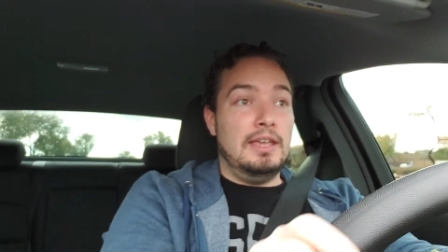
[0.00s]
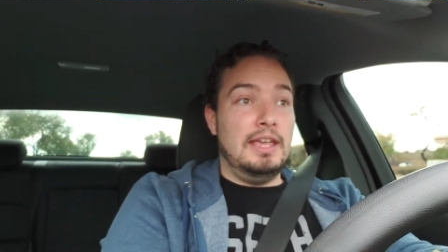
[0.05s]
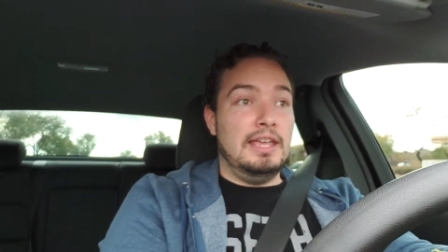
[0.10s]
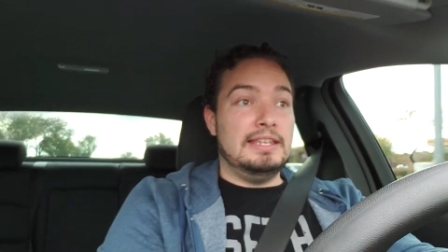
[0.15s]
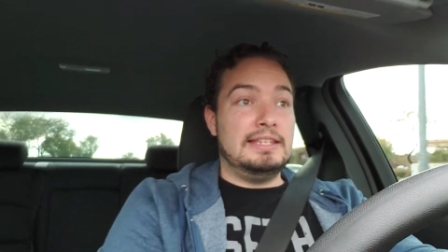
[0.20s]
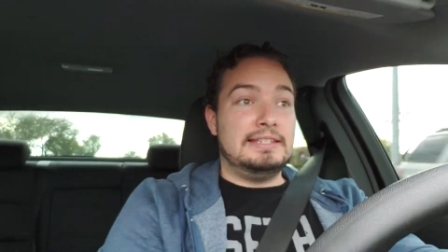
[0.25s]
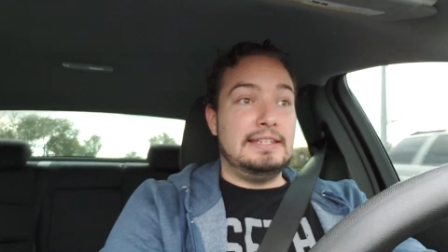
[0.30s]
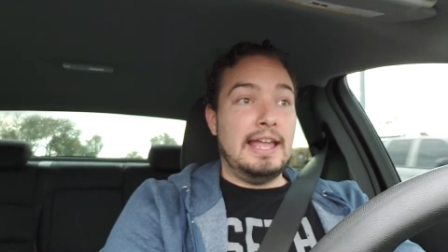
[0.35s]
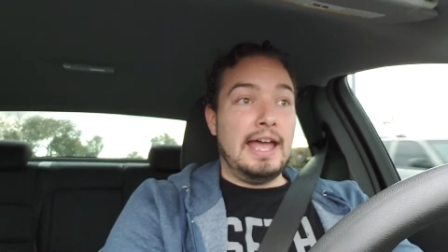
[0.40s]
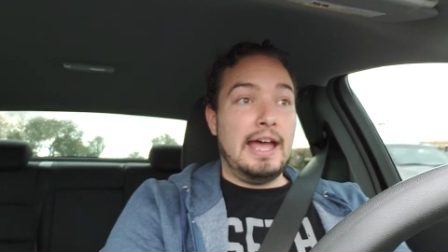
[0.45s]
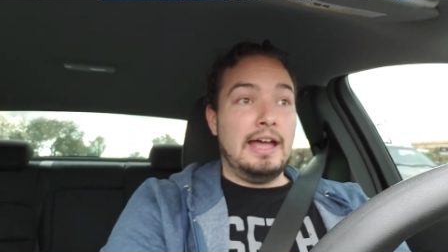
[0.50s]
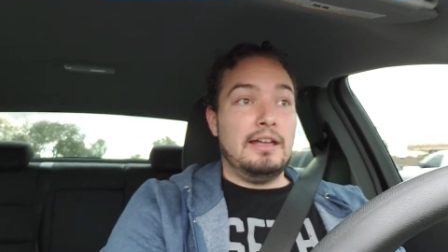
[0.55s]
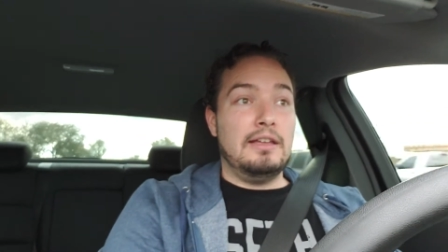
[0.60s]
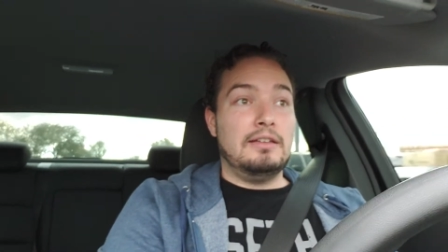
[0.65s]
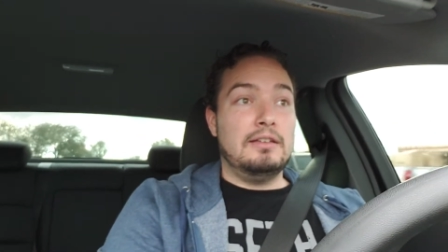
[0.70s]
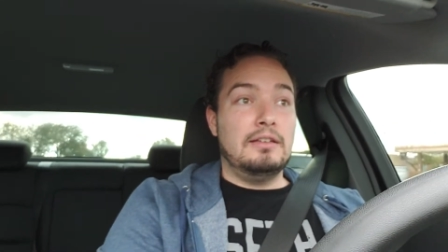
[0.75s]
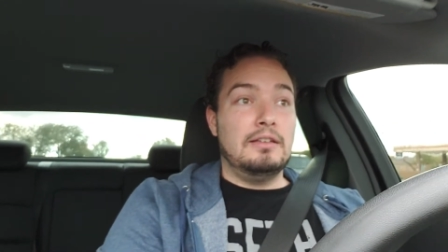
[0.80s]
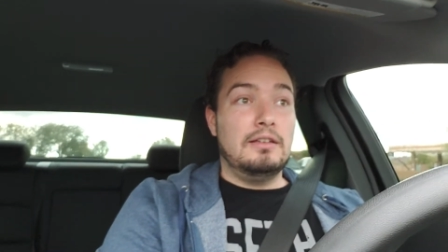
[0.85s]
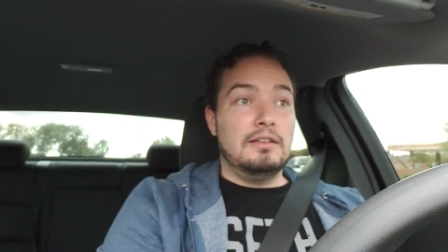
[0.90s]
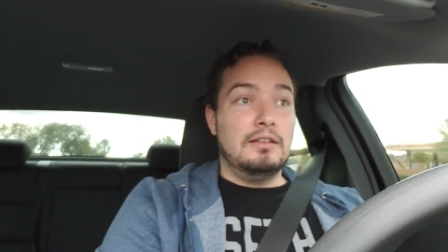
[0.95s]
is that
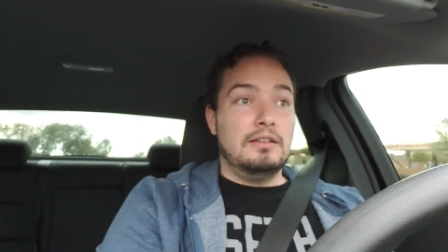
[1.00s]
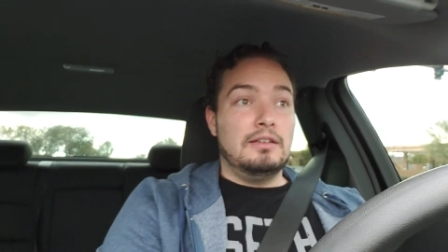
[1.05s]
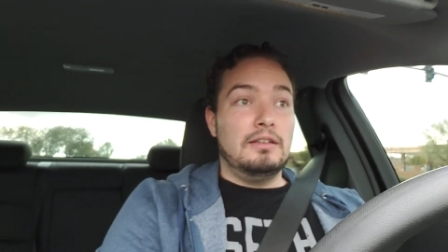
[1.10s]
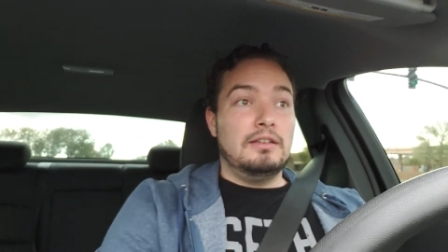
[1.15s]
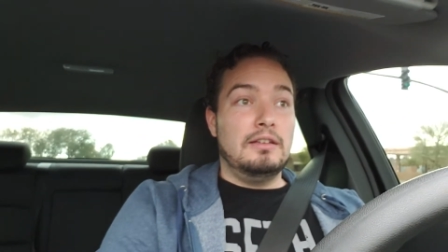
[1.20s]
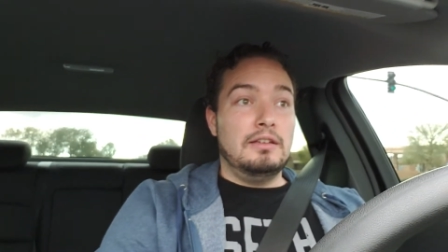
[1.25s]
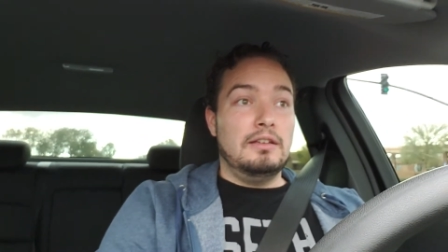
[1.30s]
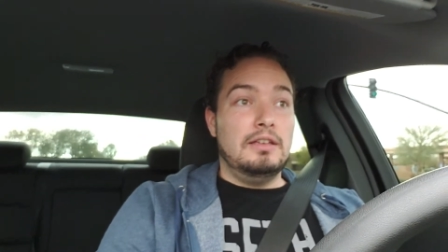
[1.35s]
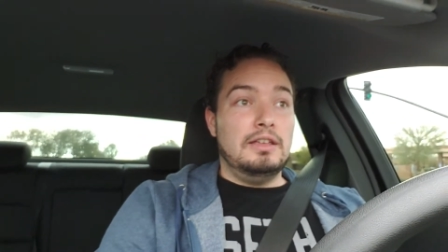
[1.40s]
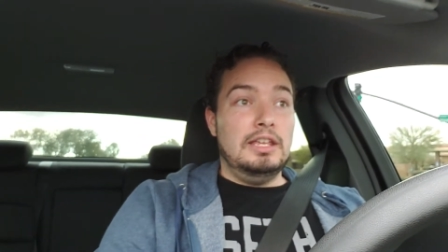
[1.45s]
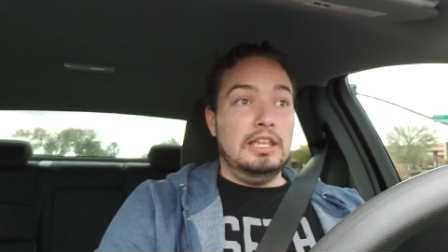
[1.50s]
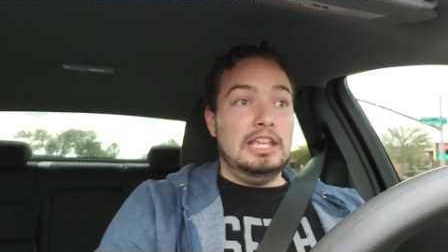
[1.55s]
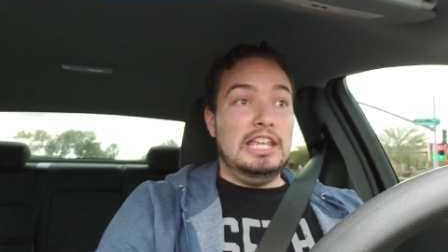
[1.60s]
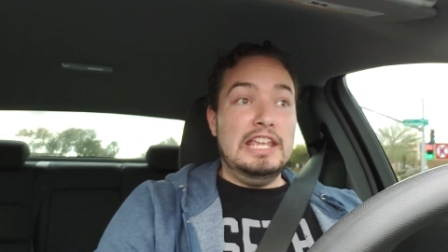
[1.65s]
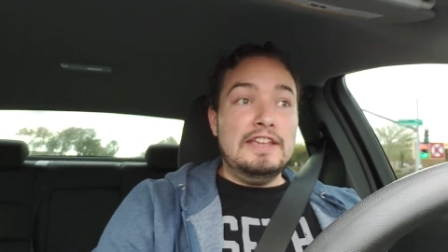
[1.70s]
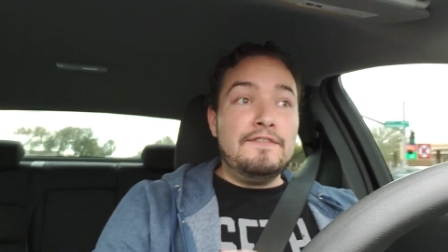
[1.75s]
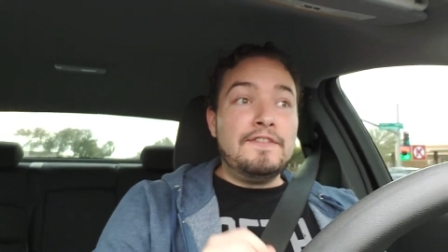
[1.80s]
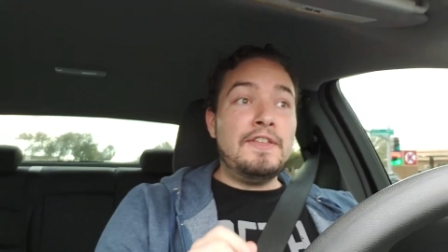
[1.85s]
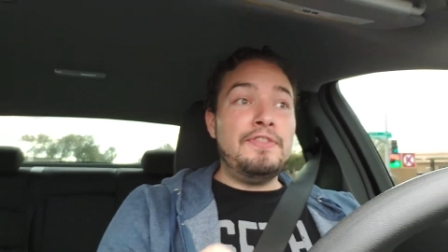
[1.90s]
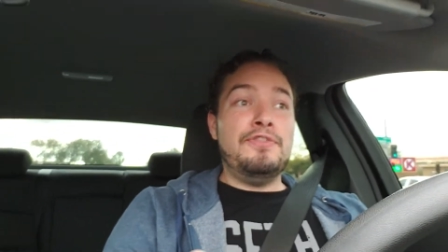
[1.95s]

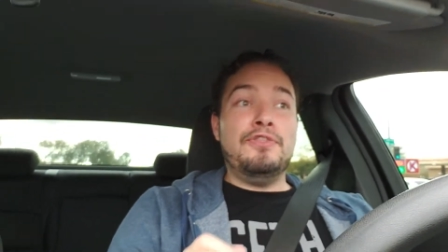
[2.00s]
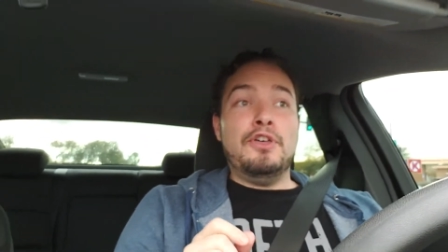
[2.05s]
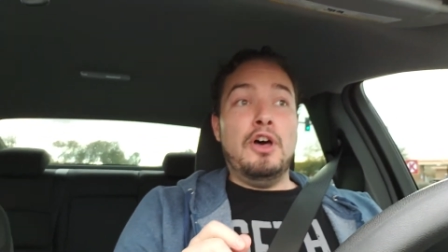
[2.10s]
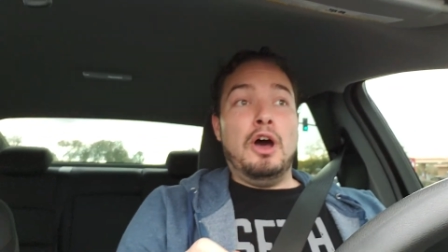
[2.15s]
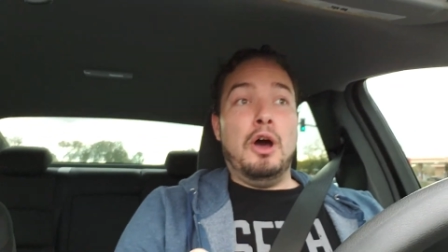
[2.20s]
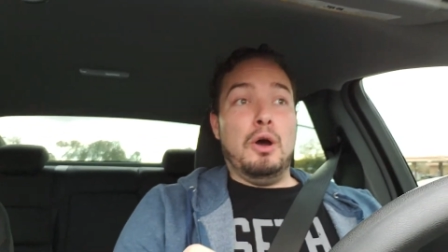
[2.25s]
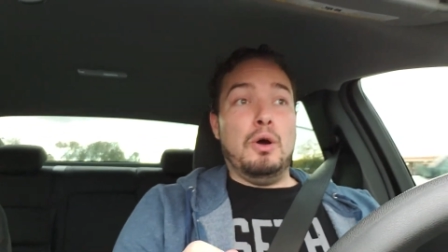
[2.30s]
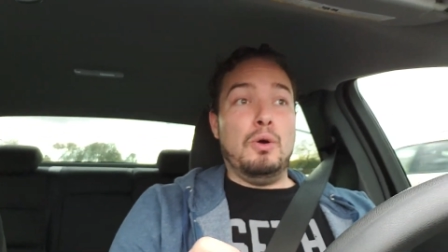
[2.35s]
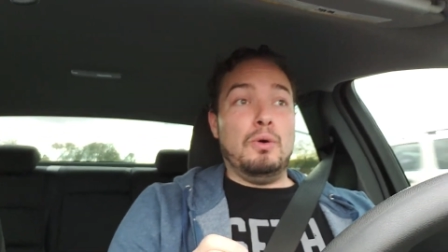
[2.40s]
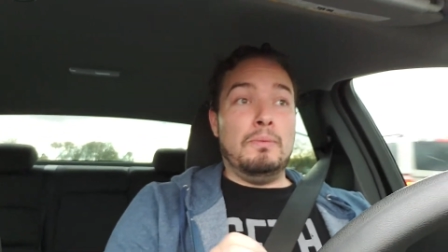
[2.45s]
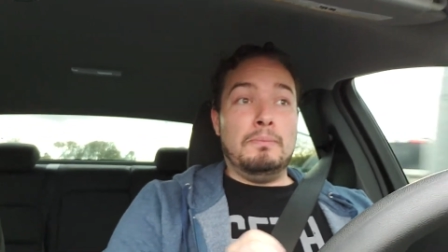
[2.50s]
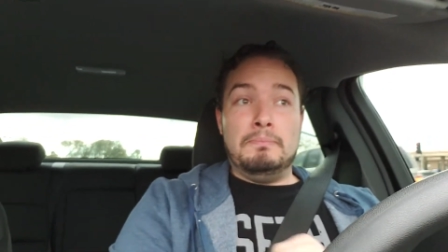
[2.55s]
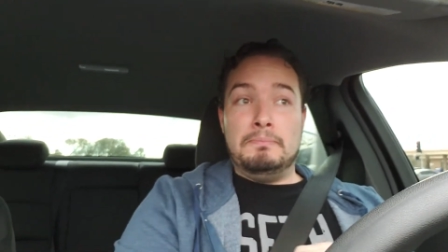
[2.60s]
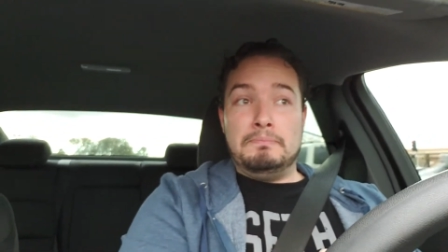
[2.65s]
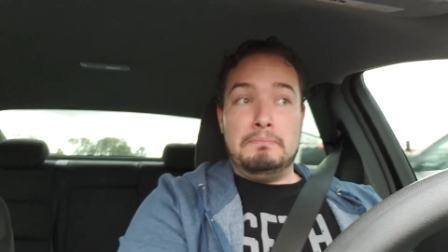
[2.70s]
even though